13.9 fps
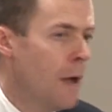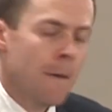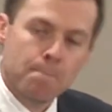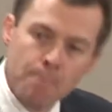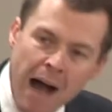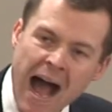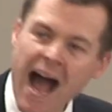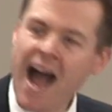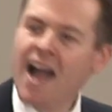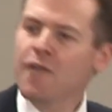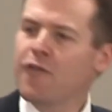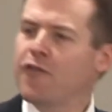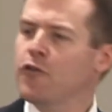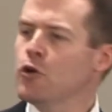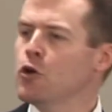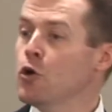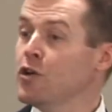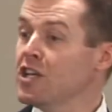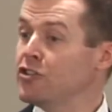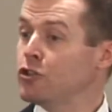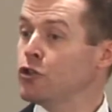My
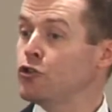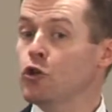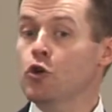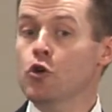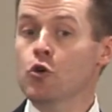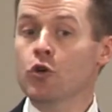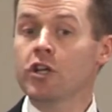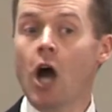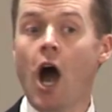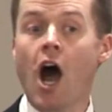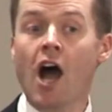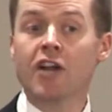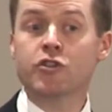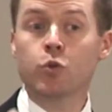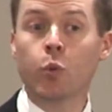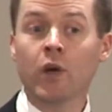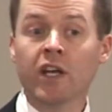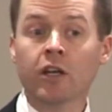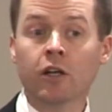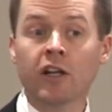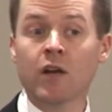food is to do God's
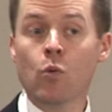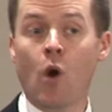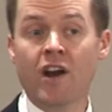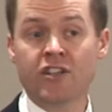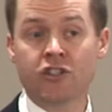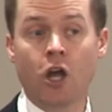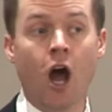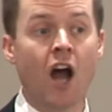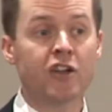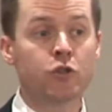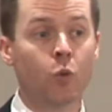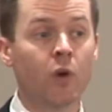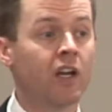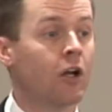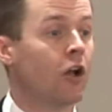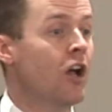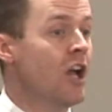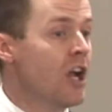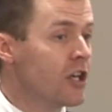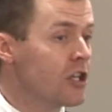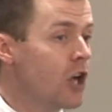will. And what is God's will?
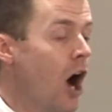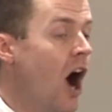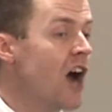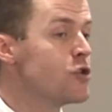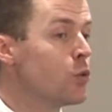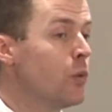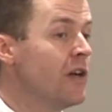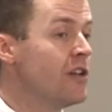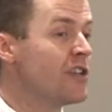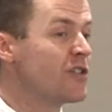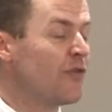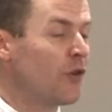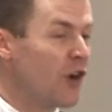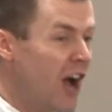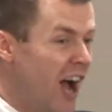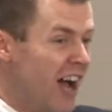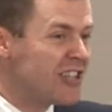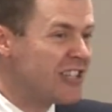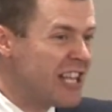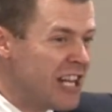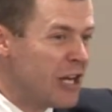God's will is for
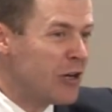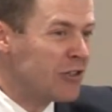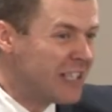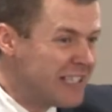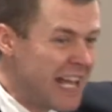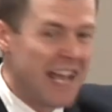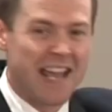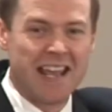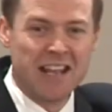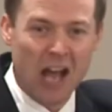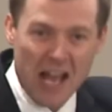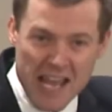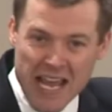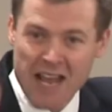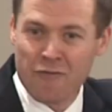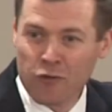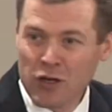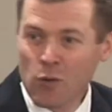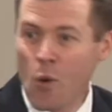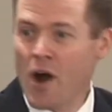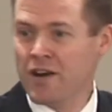us here today,
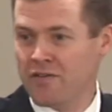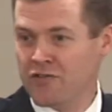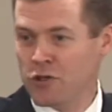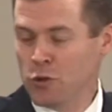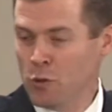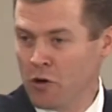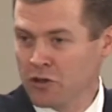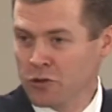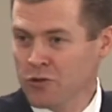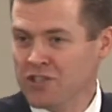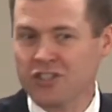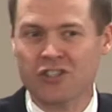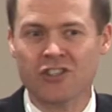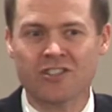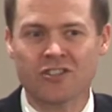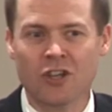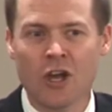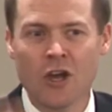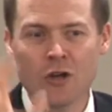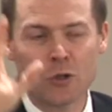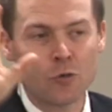every one of you who are Christians,
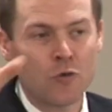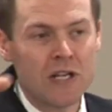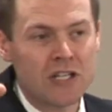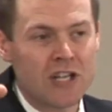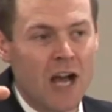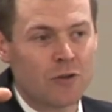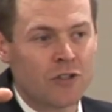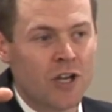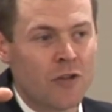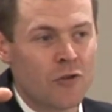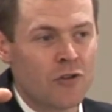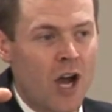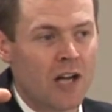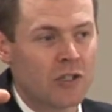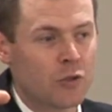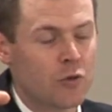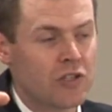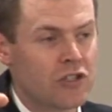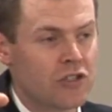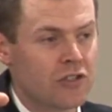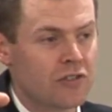to reach out to other
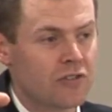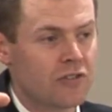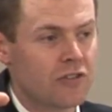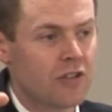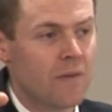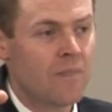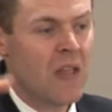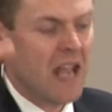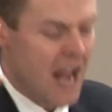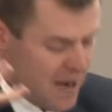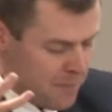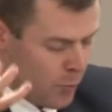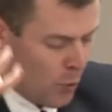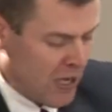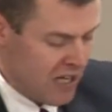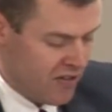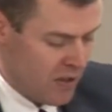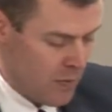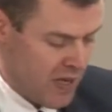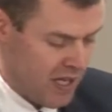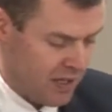non-Christians and bring
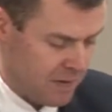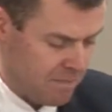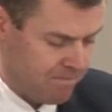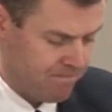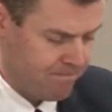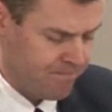them in.